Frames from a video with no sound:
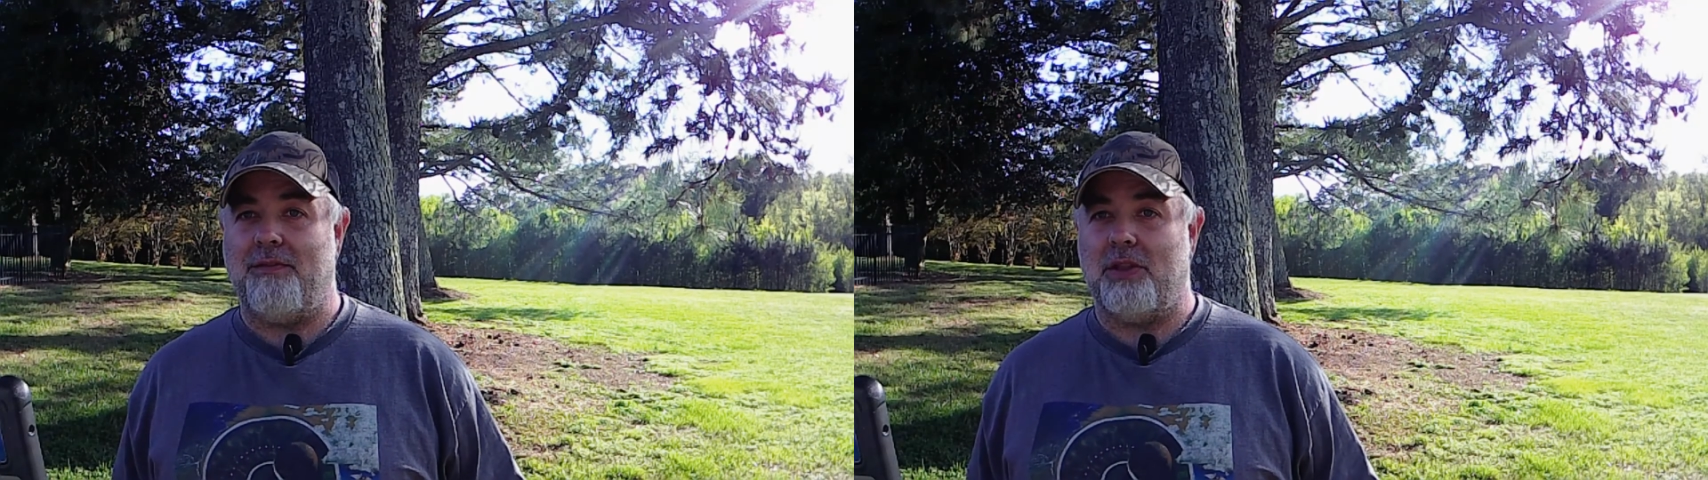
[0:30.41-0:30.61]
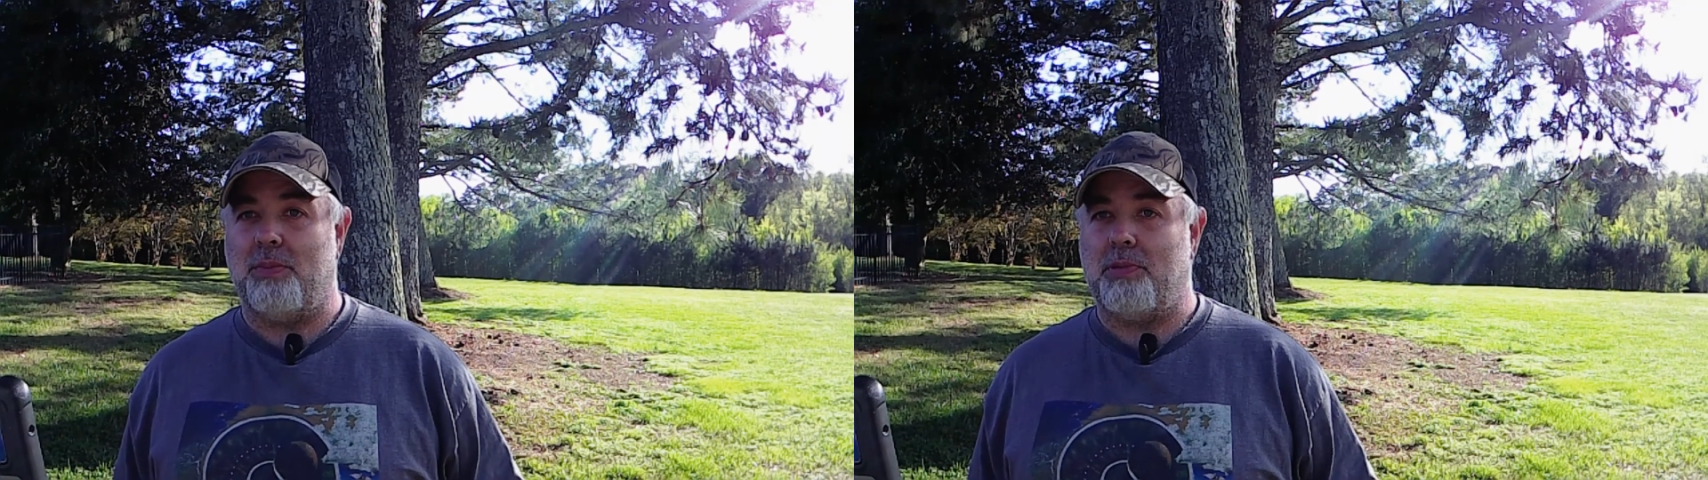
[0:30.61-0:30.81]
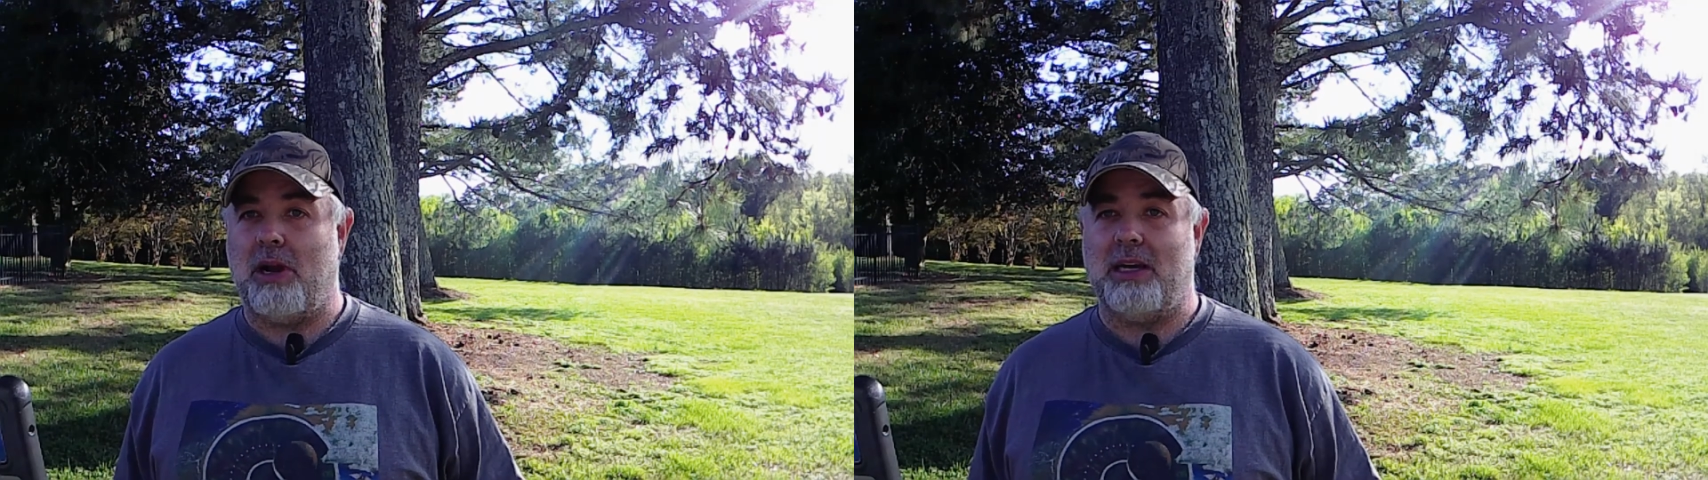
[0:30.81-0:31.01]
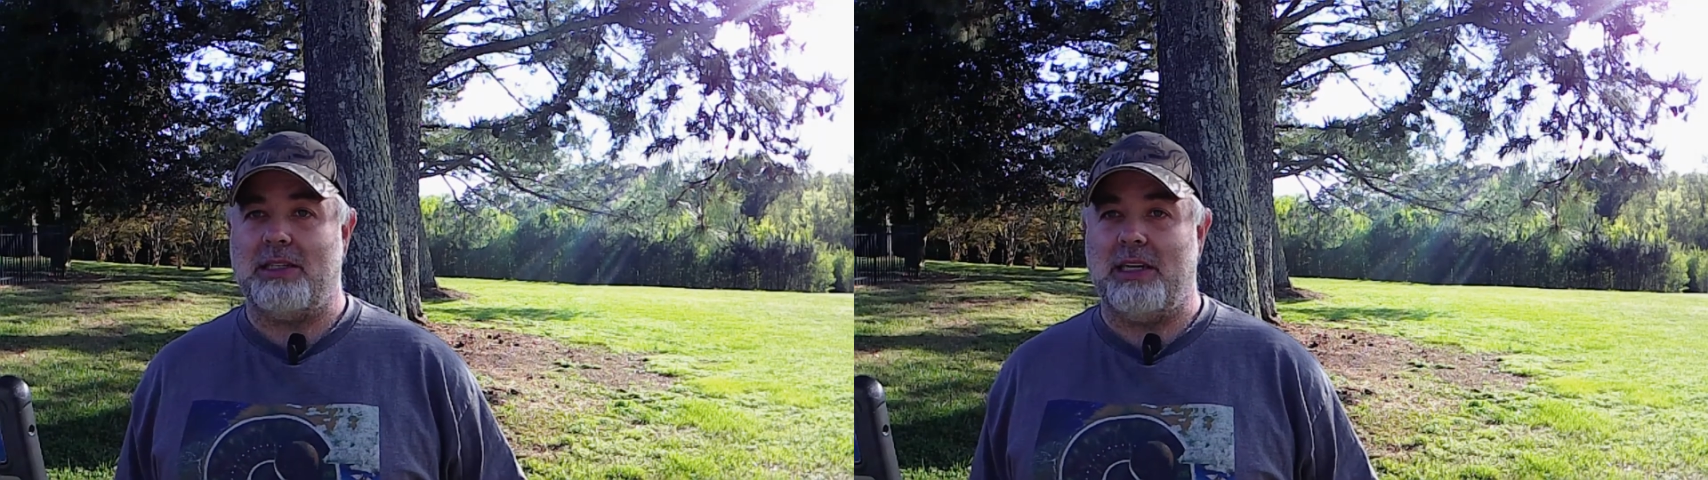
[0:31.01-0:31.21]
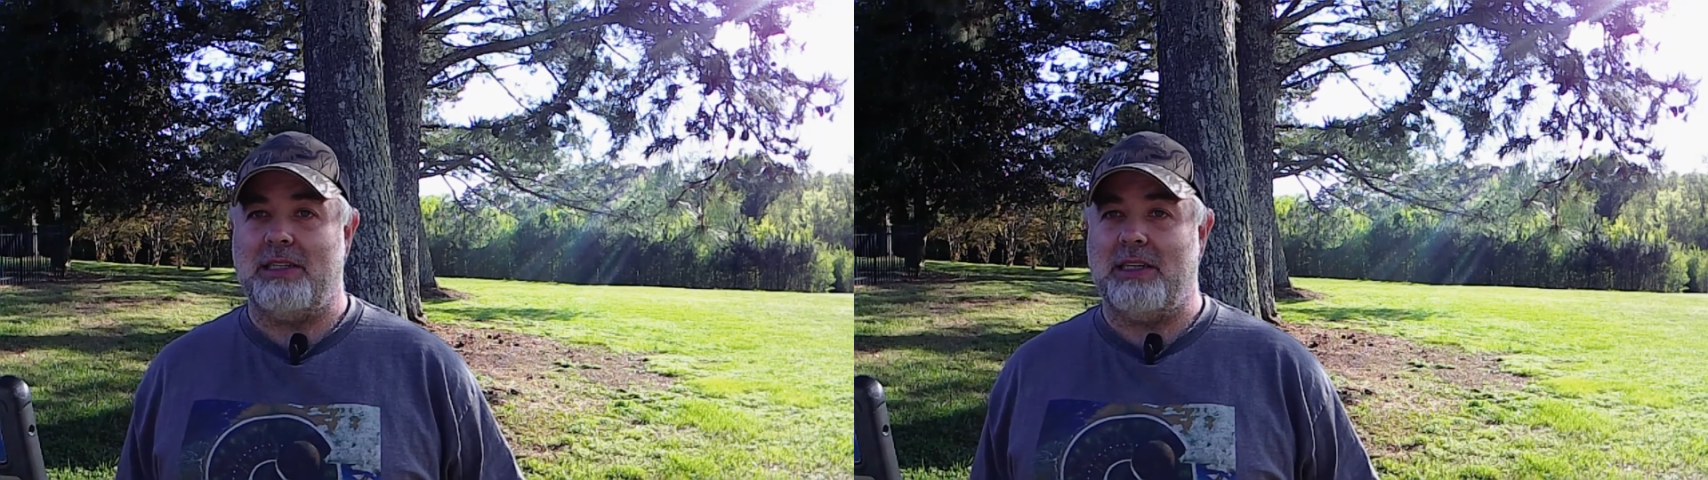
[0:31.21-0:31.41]
for the
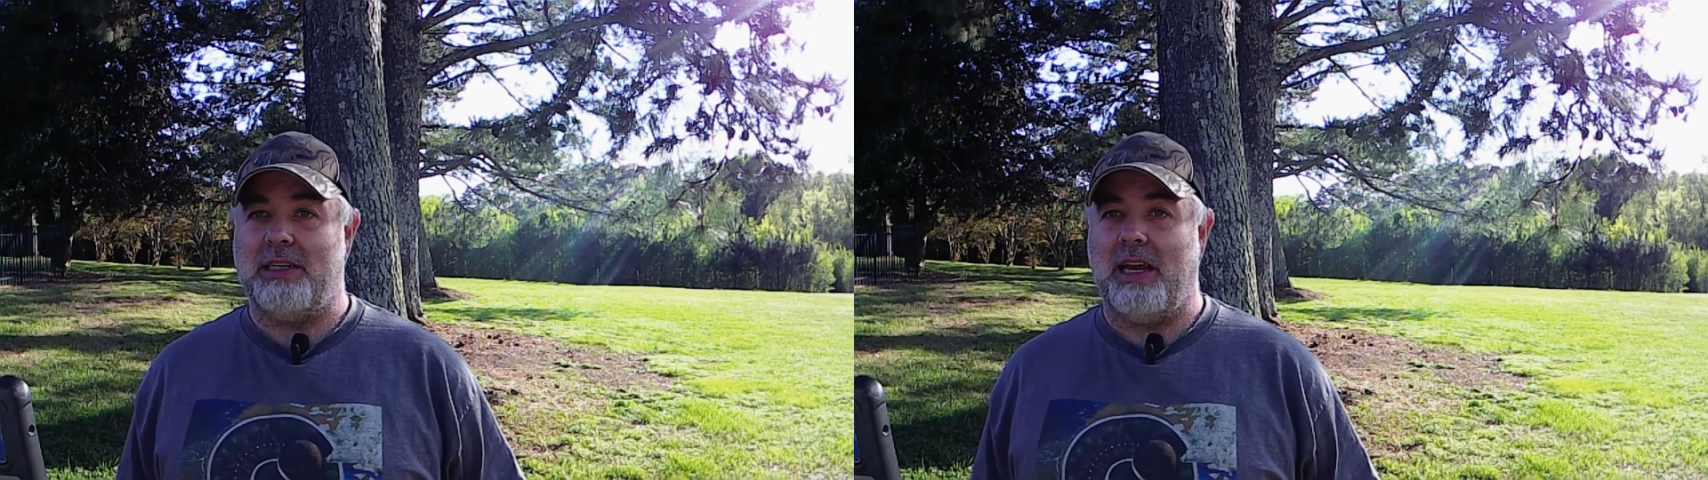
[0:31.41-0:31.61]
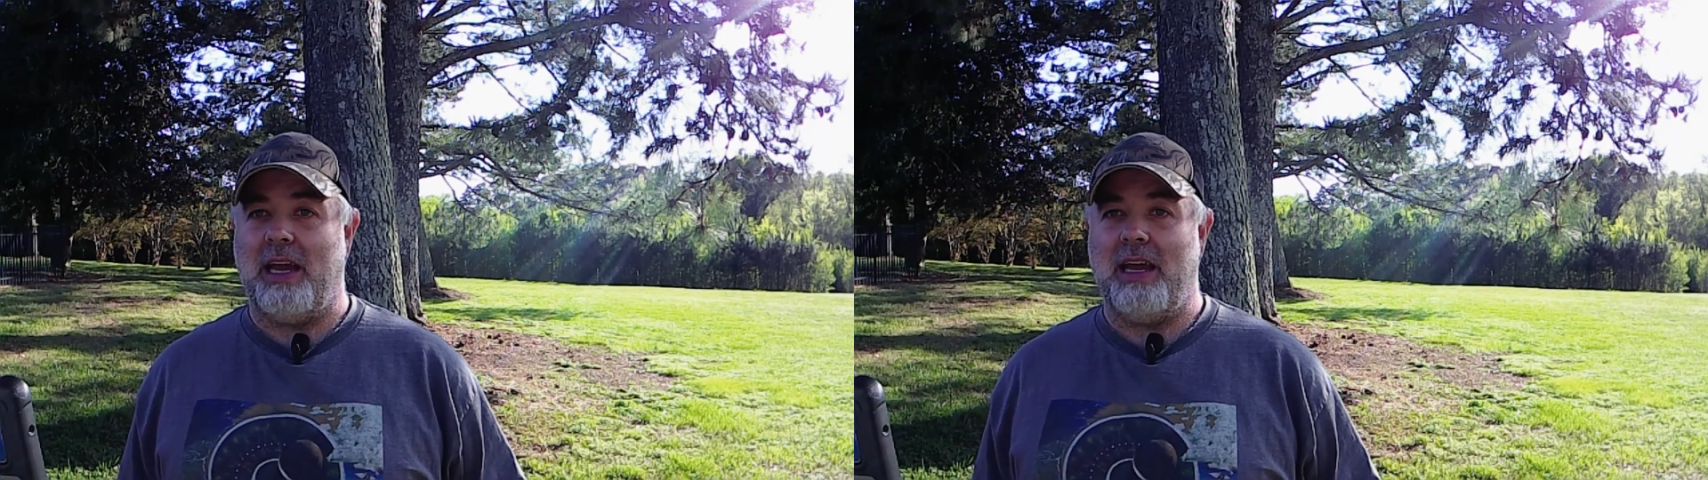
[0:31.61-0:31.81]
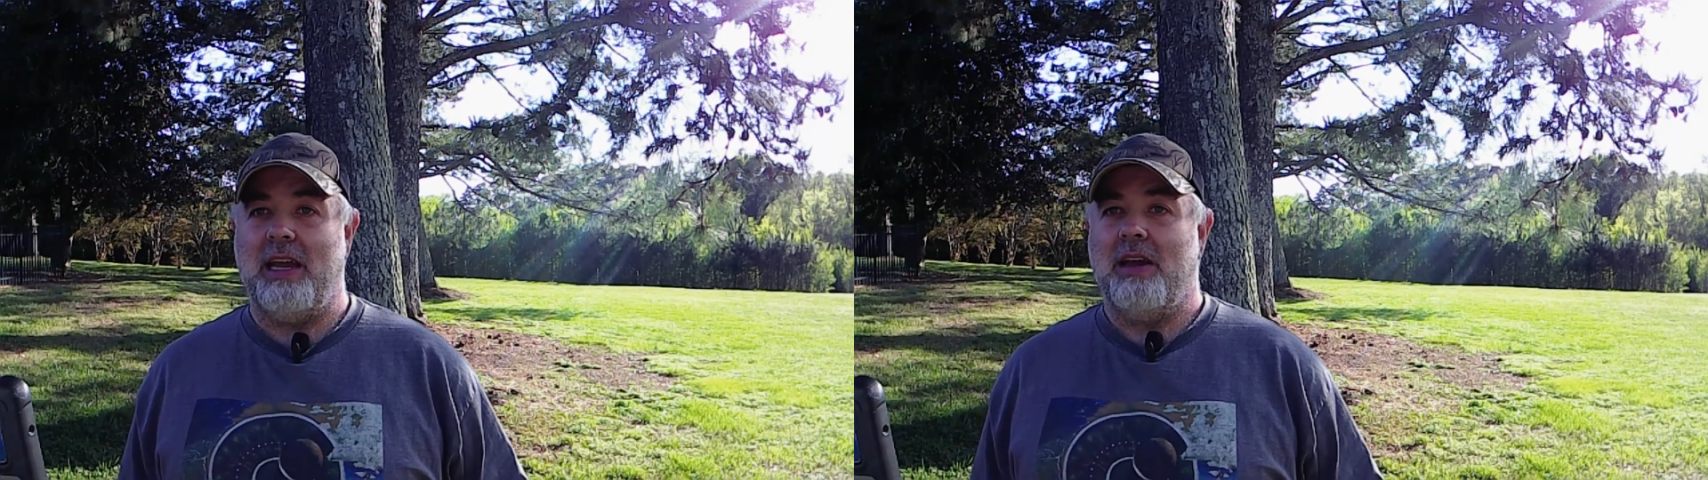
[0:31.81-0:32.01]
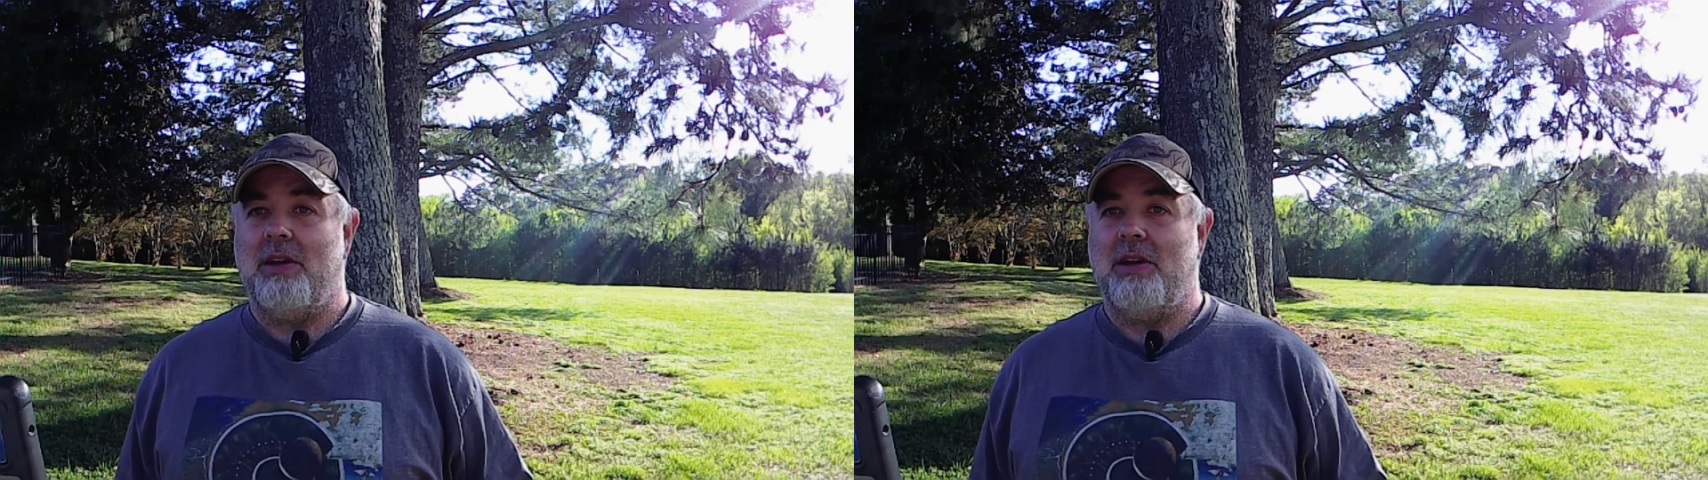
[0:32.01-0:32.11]
processing day,